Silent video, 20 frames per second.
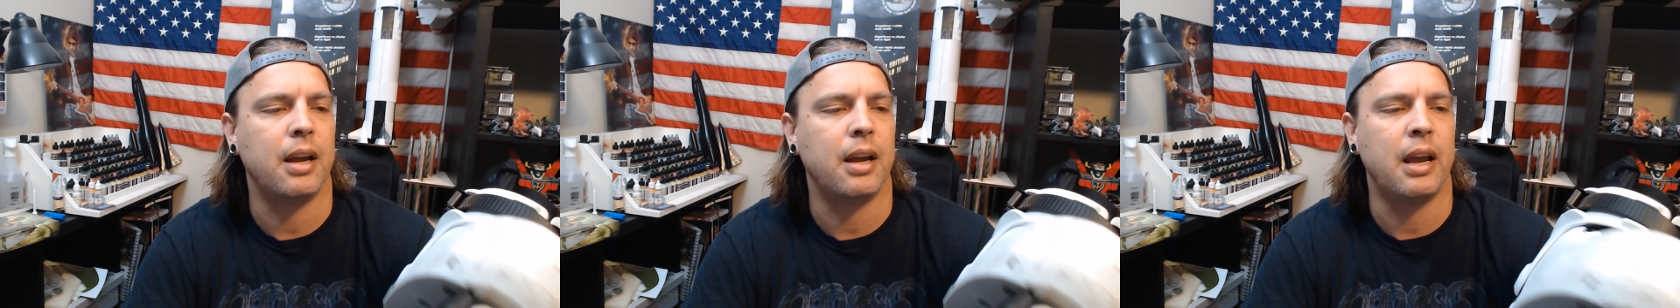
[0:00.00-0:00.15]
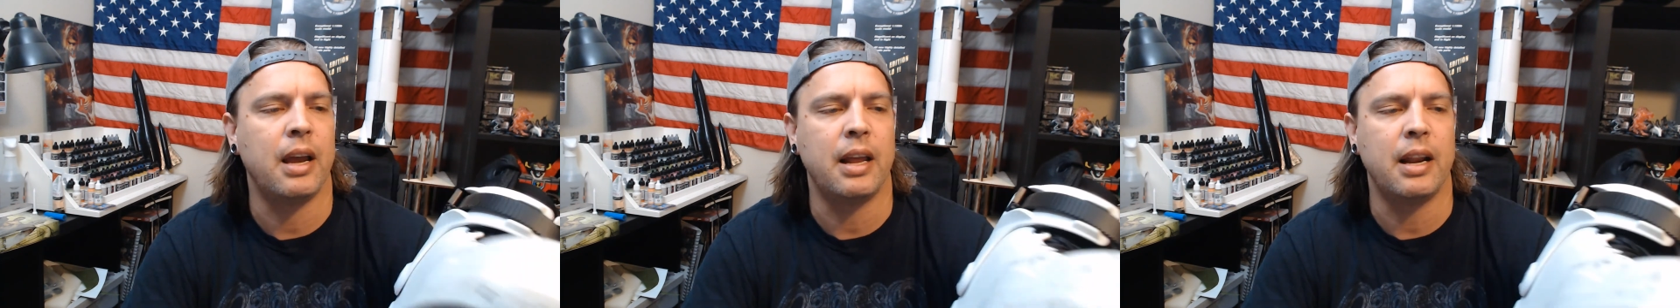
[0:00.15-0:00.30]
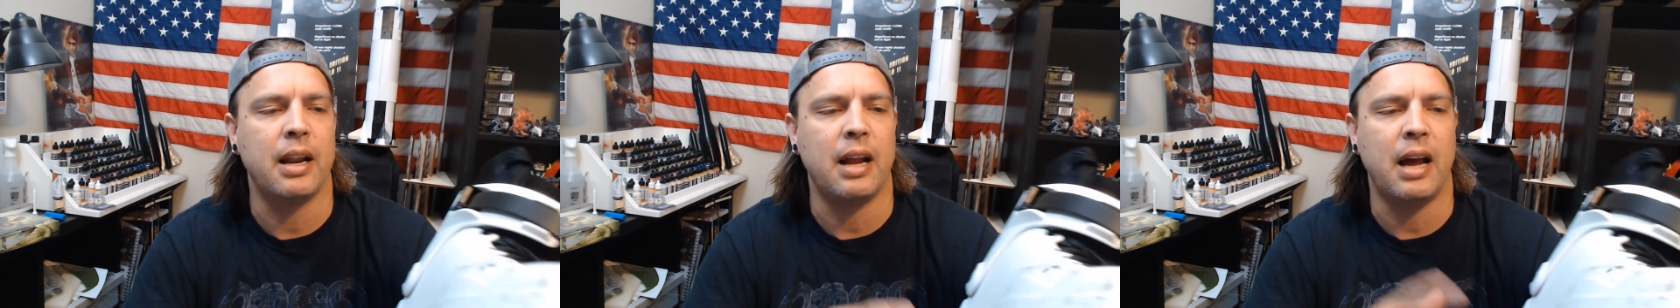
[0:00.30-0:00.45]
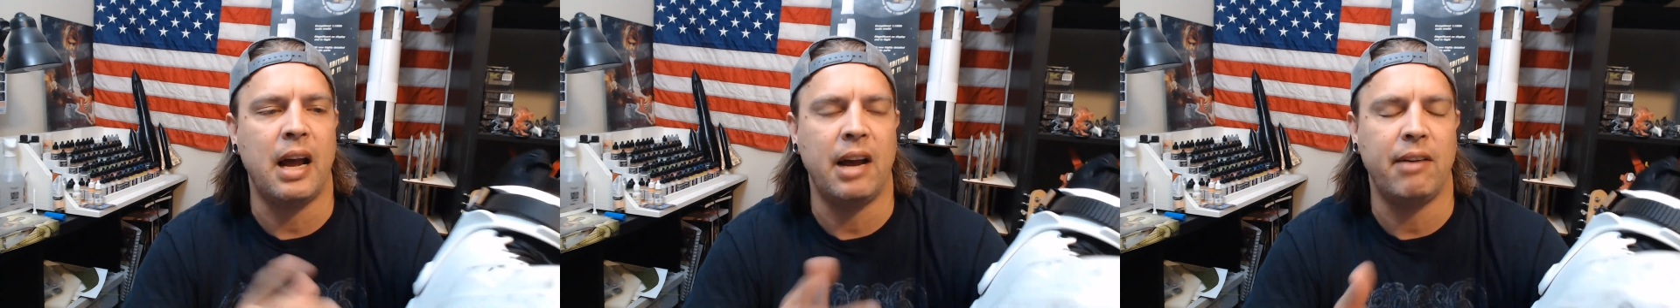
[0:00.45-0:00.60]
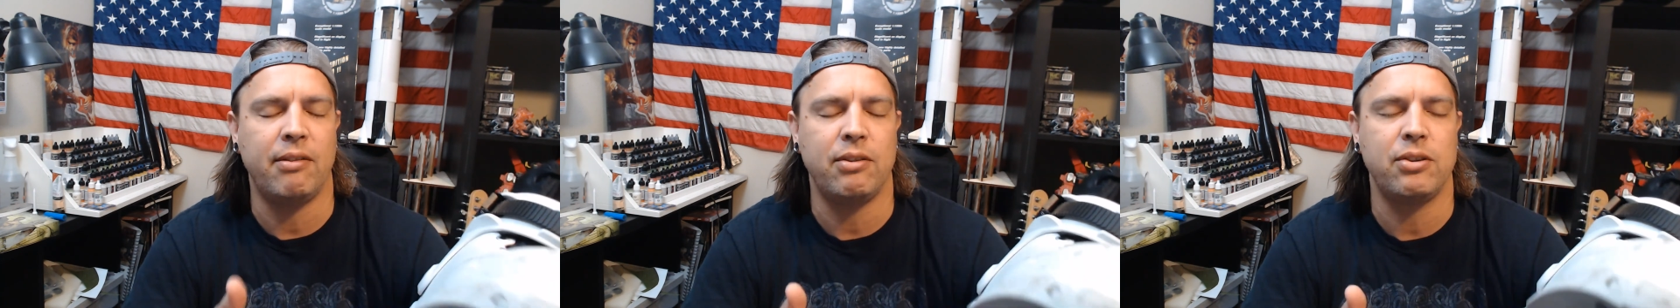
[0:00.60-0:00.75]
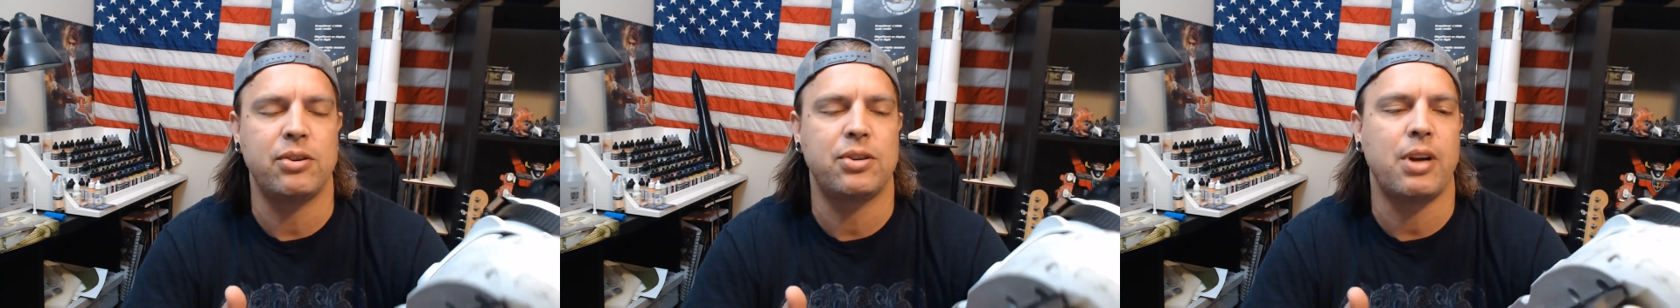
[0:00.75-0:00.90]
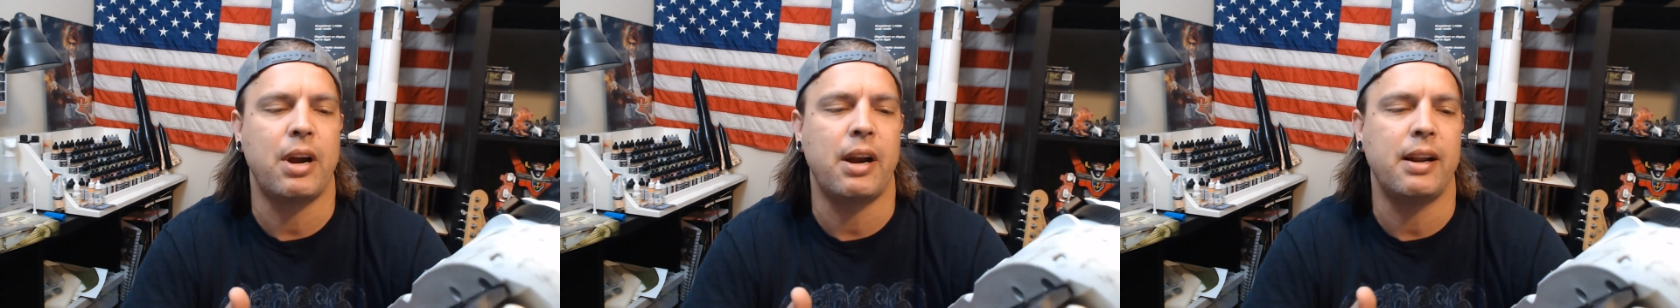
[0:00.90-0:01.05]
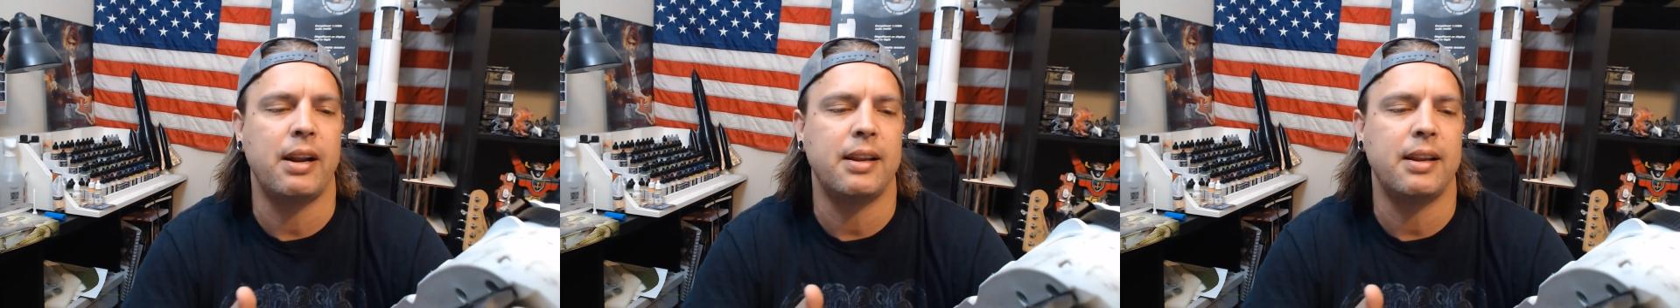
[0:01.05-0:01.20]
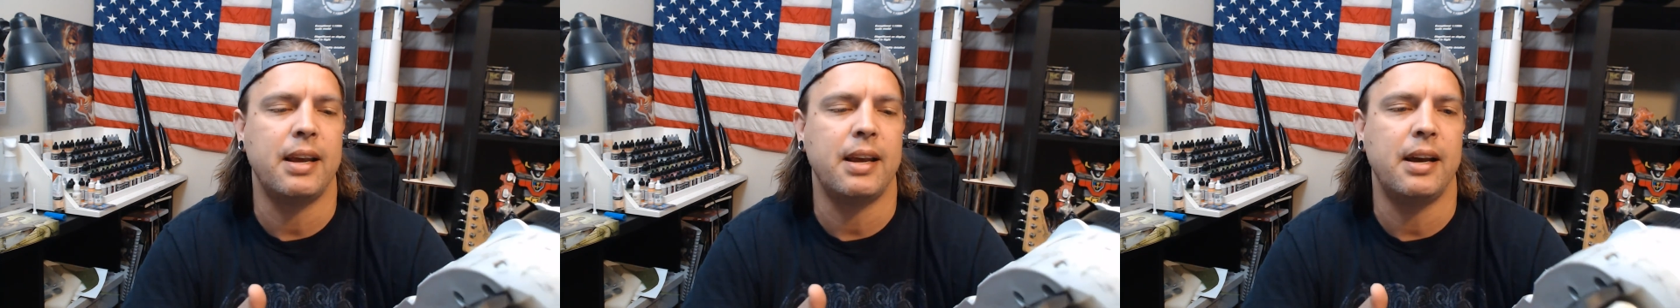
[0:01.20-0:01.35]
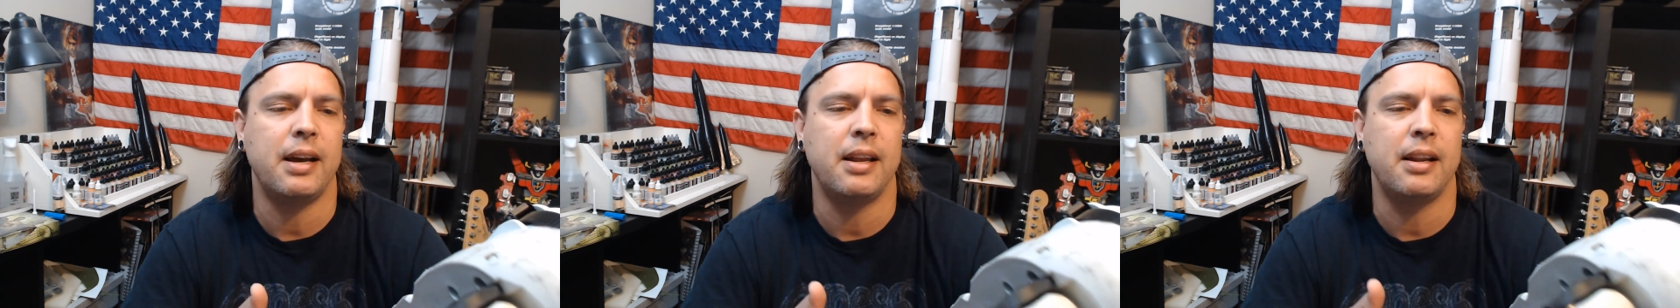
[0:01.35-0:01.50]
and I haven't tried it
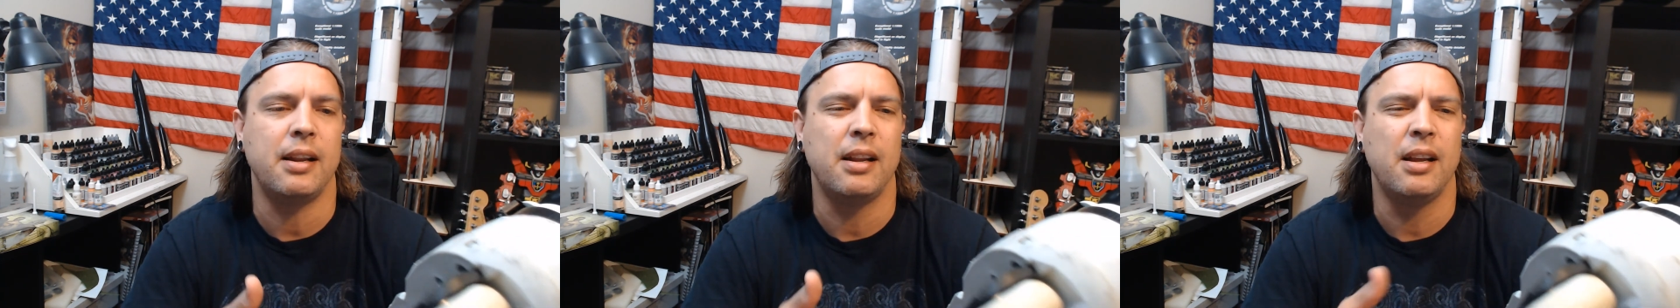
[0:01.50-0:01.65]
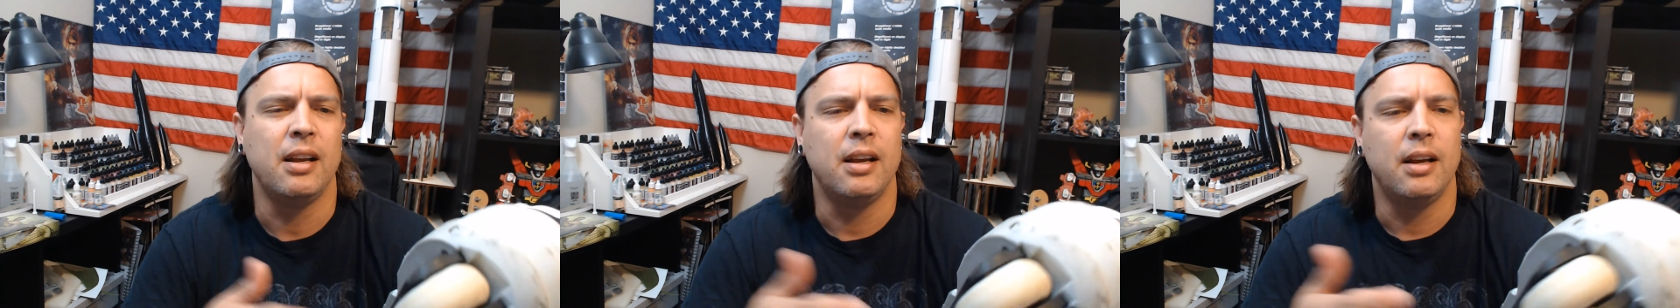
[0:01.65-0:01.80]
yet.